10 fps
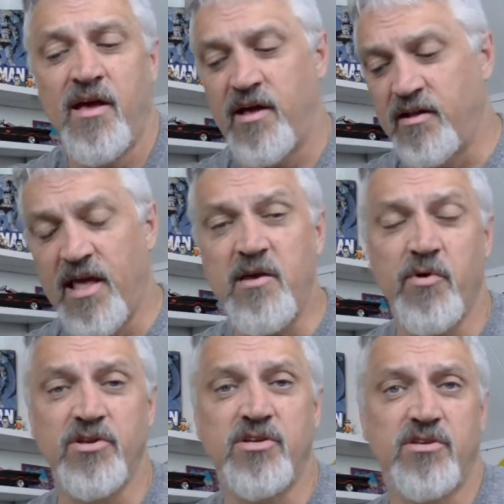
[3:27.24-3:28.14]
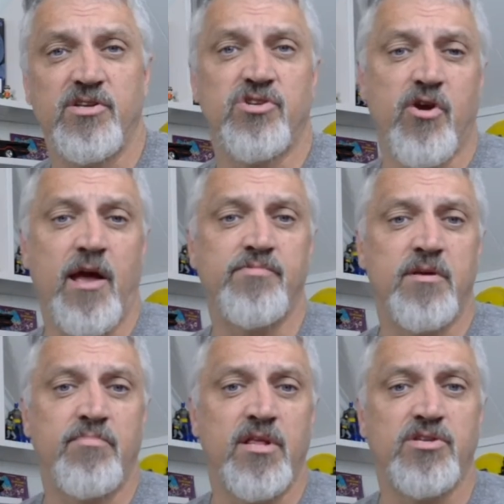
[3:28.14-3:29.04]
language to describe
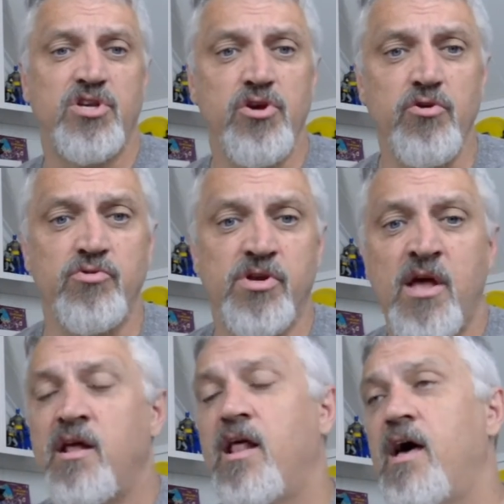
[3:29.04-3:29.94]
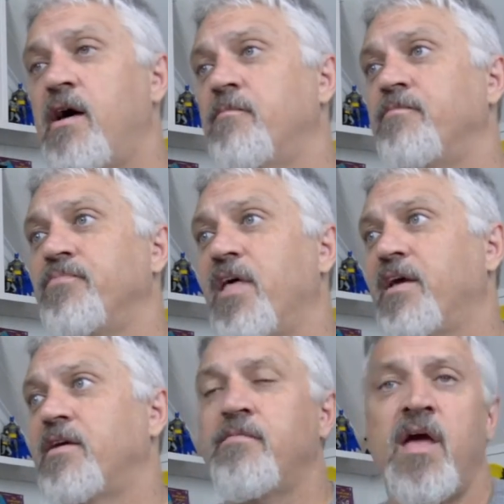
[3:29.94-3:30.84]
something that's huge.
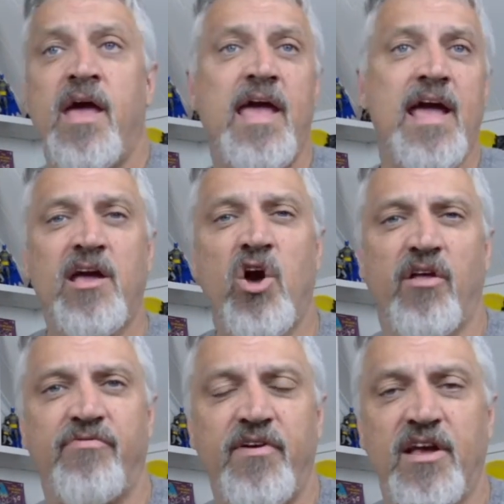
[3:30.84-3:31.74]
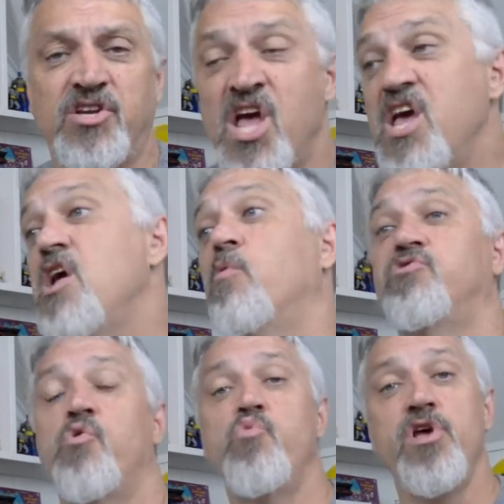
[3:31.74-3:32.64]
Like, hey, I caught a fish. It was
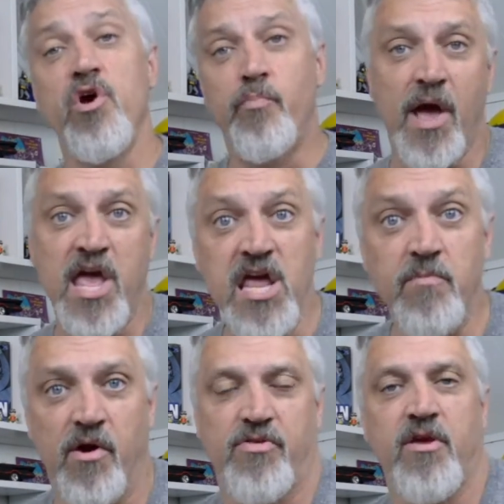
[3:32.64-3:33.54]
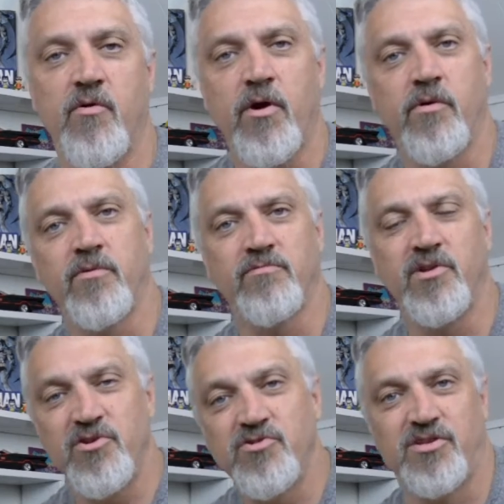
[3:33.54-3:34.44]
a real behemoth.
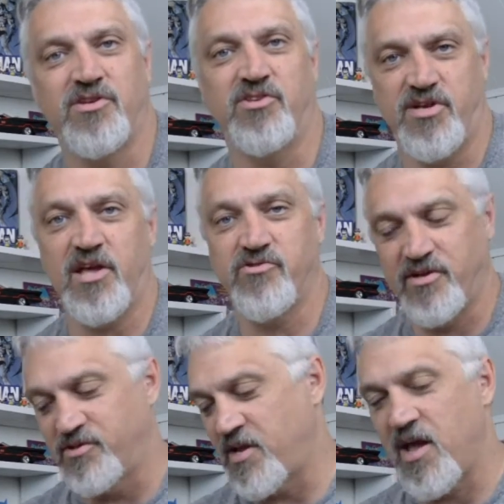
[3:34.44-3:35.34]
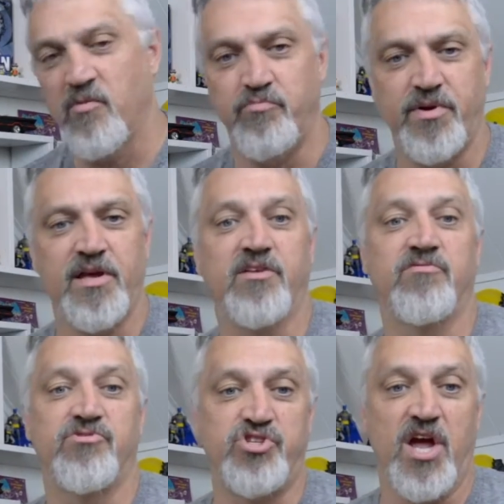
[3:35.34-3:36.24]
We'd use it to exaggerate and say how big. It
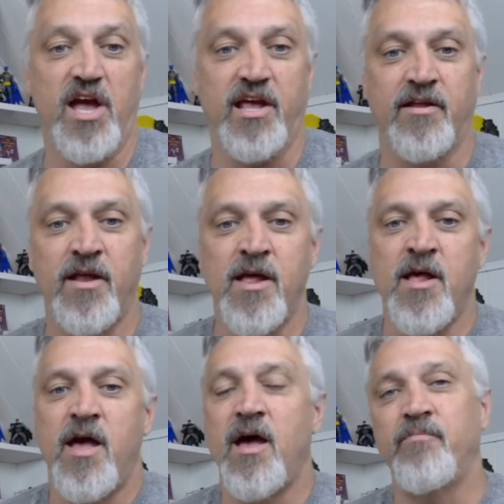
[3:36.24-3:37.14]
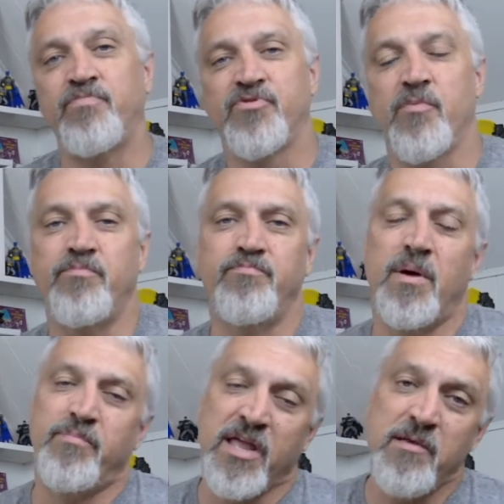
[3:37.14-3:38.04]
was giant.
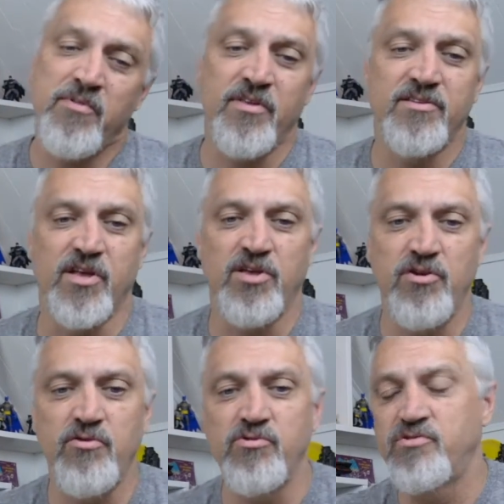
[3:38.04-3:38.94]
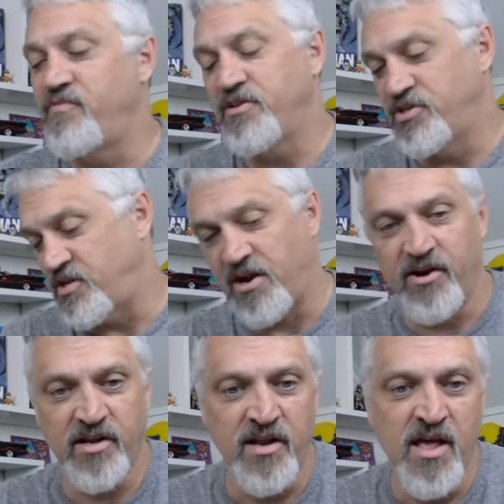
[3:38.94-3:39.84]
But Behemoth is a huge
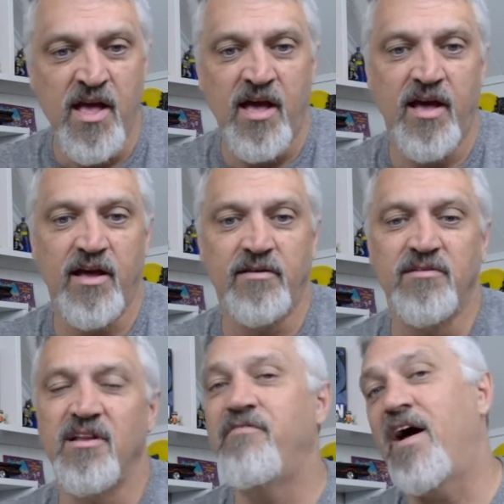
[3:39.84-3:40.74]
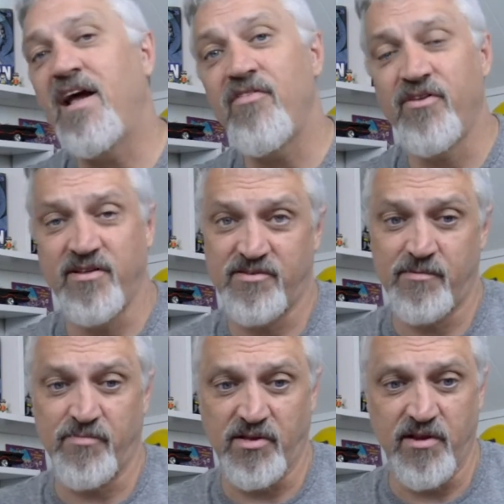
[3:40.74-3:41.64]
vegetarian. Leviathan is
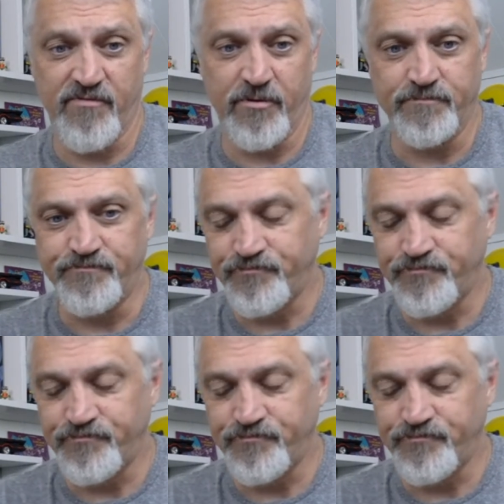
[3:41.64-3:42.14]
something different.